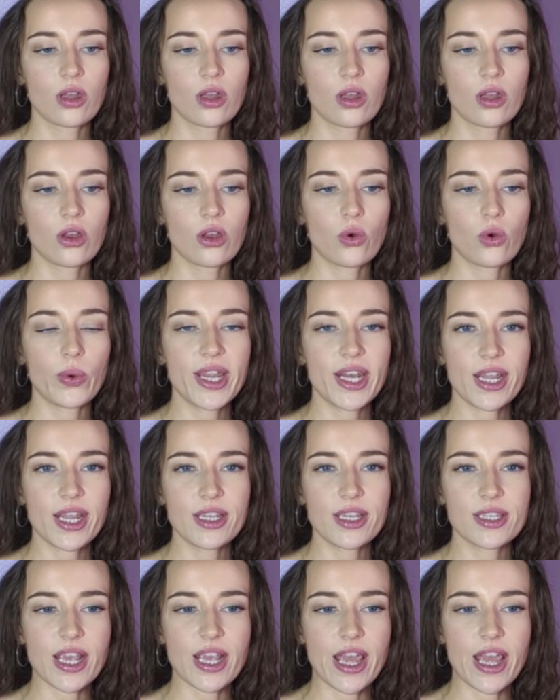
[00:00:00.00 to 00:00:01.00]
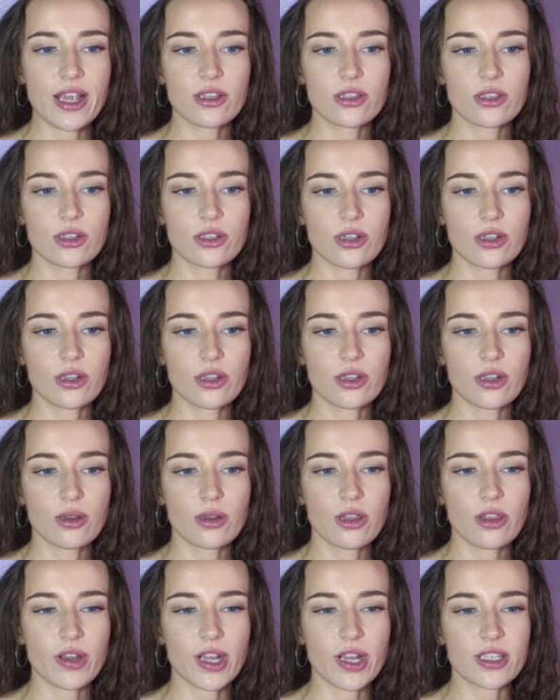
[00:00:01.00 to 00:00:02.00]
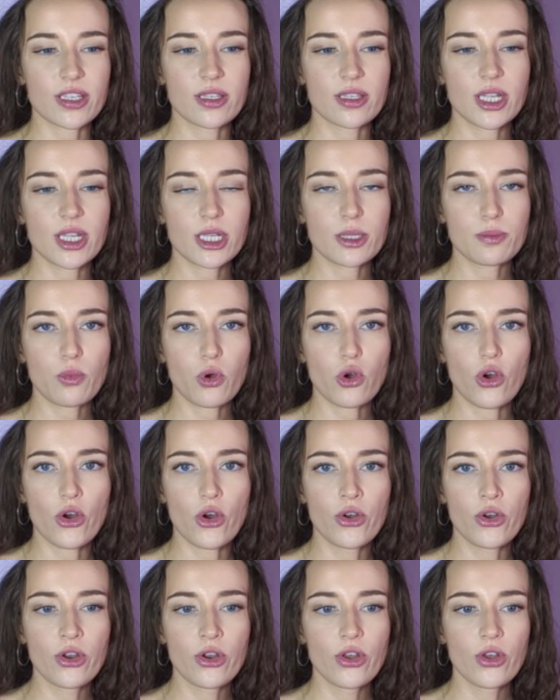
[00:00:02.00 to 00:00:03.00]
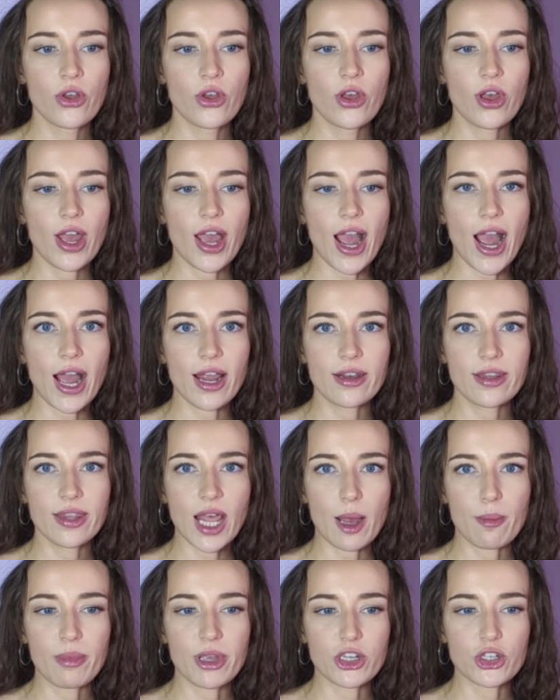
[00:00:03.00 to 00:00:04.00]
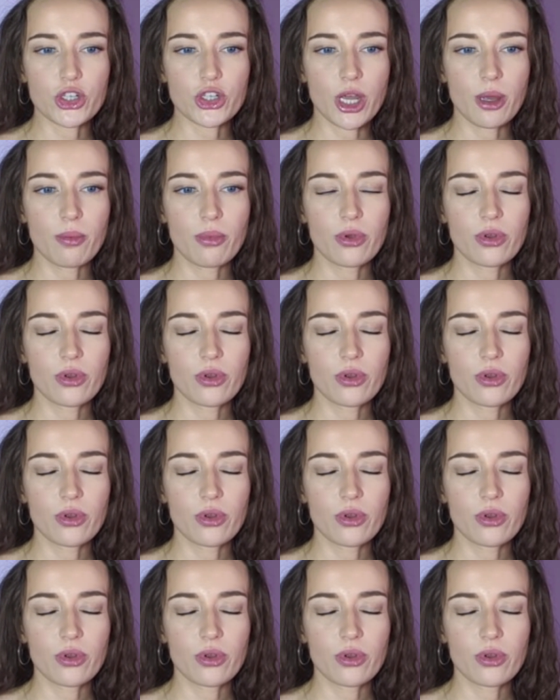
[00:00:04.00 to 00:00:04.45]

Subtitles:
Queen a6 threatens this pawn and that bishop.